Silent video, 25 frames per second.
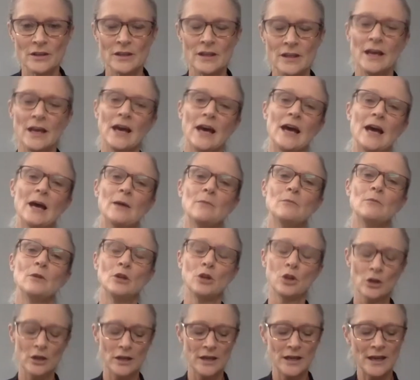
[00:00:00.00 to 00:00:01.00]
um,
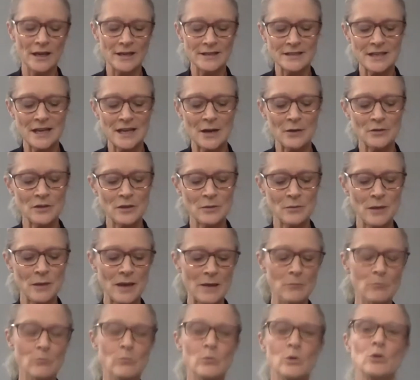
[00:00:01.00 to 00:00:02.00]
looking at how they
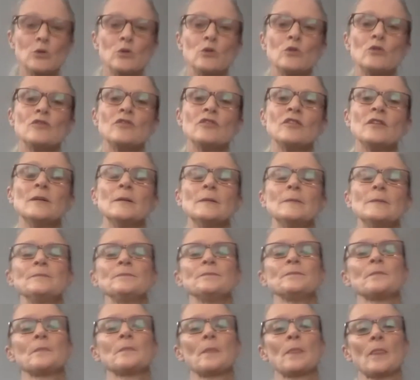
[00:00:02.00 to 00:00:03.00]
might move,
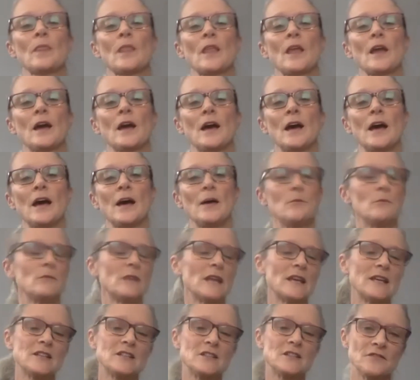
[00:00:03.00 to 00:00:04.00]
um,
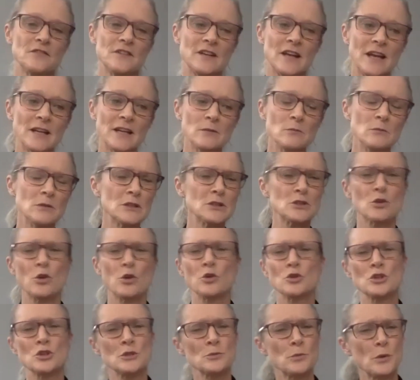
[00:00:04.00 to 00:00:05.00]
like different animals,
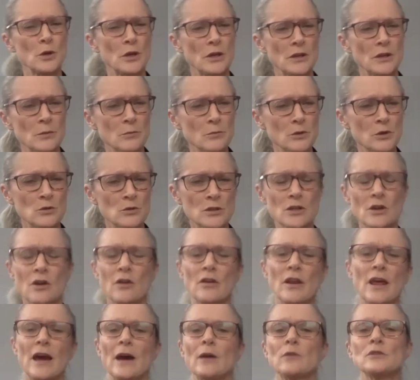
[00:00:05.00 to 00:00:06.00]
or just putting the music
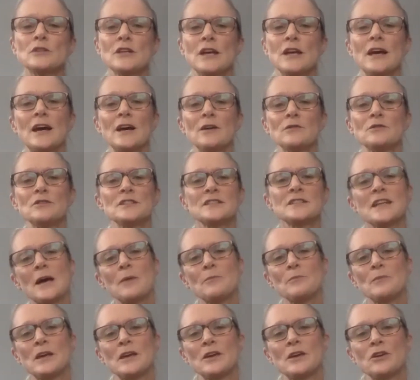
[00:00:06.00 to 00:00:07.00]
on. How, do, how does
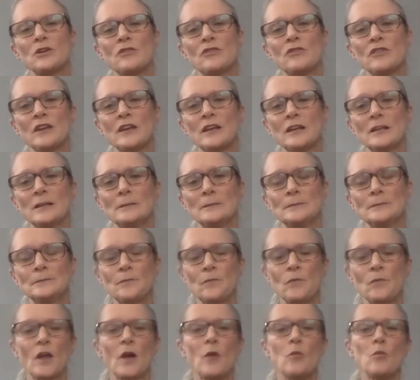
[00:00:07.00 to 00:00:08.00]
that make you feel?
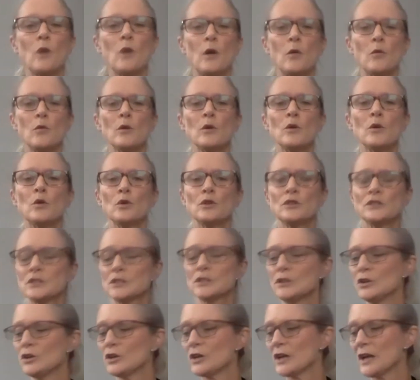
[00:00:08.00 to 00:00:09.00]
And what we're going to
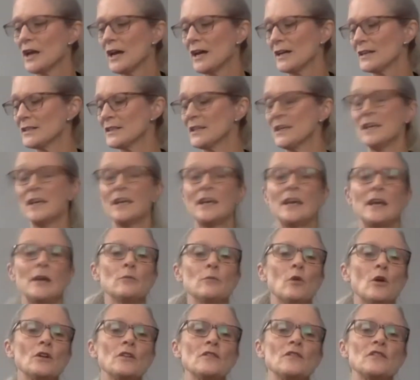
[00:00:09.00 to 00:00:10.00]
look at in
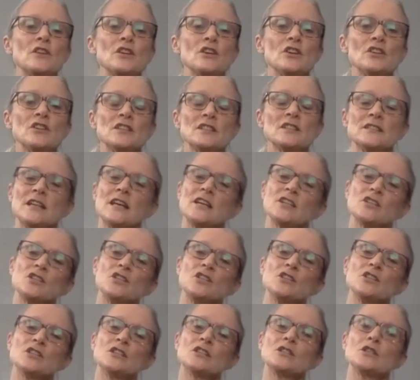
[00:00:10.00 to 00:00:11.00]
one of the other
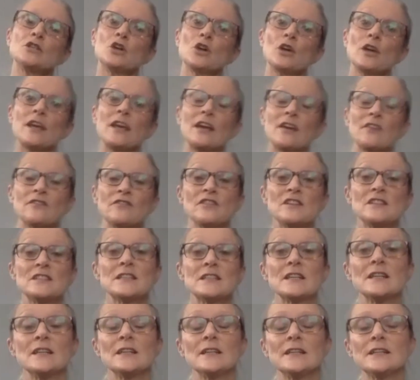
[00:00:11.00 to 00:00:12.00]
sessions is looking at
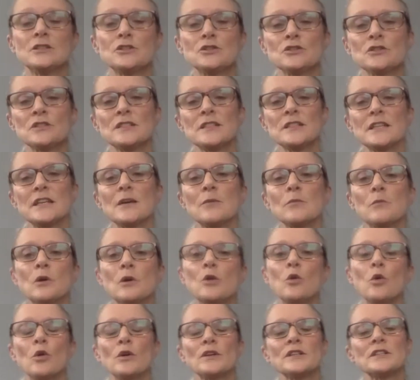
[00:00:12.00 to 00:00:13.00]
physical literacy, and we're
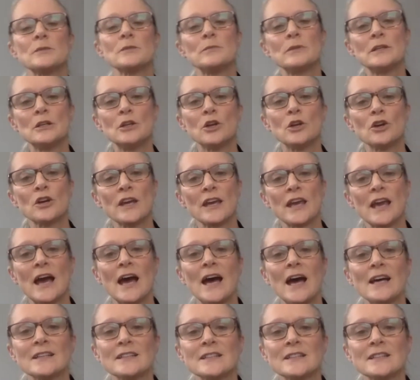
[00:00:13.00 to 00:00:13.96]
going to be looking at